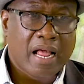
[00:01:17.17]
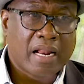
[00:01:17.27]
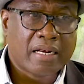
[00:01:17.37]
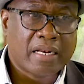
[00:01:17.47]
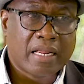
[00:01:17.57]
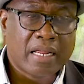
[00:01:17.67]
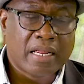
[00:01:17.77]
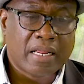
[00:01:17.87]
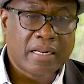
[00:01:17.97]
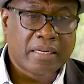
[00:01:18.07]
and
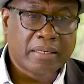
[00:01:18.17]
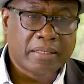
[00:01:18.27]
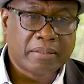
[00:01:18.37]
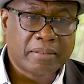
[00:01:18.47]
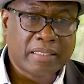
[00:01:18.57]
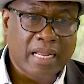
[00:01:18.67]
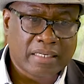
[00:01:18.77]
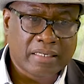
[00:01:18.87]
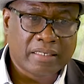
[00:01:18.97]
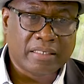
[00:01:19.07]

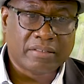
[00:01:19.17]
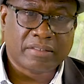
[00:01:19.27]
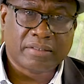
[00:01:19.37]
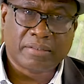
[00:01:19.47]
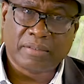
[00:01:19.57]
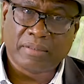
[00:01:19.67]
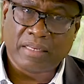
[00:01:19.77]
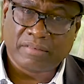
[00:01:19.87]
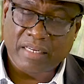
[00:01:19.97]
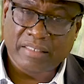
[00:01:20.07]
that is
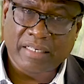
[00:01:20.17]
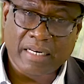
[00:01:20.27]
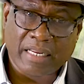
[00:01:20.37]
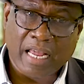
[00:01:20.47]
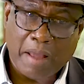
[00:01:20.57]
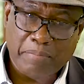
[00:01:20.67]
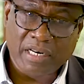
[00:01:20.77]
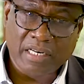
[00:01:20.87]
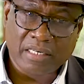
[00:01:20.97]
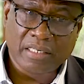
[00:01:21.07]
essentially
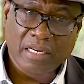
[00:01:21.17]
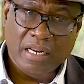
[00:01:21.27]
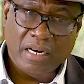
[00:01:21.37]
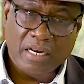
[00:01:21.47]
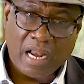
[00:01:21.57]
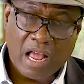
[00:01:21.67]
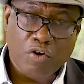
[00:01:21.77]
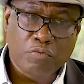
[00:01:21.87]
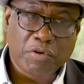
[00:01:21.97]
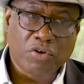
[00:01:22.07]
happening
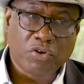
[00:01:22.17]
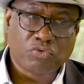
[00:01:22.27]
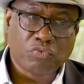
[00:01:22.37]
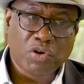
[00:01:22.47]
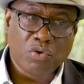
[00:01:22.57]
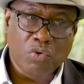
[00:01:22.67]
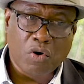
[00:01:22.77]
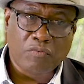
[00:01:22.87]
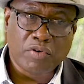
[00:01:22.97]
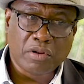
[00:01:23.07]
now because we
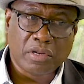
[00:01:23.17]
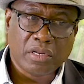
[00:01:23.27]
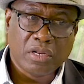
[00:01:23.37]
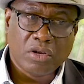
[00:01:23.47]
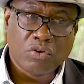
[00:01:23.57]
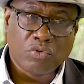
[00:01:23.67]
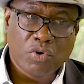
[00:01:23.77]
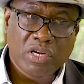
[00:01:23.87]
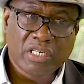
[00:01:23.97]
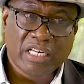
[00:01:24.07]
know of the
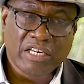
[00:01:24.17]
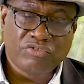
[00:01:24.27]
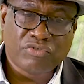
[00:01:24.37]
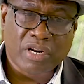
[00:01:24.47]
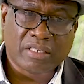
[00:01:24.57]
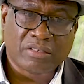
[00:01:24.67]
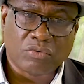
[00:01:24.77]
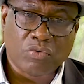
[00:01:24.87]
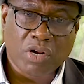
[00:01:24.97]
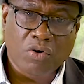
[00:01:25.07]
growing interest,
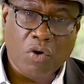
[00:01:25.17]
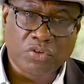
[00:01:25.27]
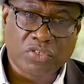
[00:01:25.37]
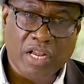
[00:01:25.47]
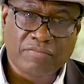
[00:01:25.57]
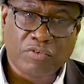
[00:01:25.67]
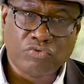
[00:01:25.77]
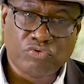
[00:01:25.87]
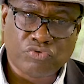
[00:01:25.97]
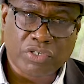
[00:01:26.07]
the growing concern for
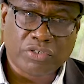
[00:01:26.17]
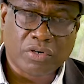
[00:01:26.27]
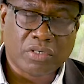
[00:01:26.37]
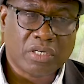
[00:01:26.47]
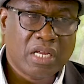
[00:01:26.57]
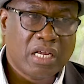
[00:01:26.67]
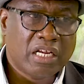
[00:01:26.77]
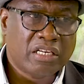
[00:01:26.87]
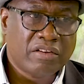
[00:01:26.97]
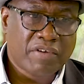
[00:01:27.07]
nutrition
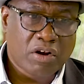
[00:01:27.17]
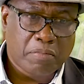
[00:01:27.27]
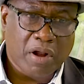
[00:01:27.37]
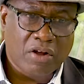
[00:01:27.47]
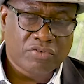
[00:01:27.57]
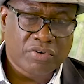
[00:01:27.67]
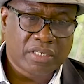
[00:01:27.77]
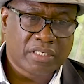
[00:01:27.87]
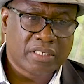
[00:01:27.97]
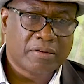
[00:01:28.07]
in developed
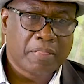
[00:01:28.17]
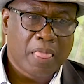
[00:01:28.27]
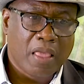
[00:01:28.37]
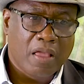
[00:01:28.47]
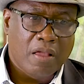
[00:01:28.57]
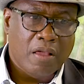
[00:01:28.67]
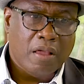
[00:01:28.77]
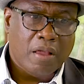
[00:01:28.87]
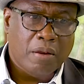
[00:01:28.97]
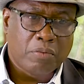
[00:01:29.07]
countries.
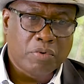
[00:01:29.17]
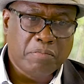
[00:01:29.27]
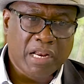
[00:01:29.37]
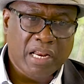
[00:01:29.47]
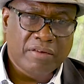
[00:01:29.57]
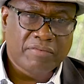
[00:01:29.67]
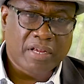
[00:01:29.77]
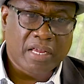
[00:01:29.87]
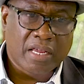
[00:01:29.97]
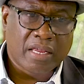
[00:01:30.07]
We believe
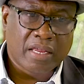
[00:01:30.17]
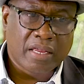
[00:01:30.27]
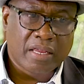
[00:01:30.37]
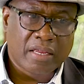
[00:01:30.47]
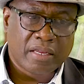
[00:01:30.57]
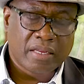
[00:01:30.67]
an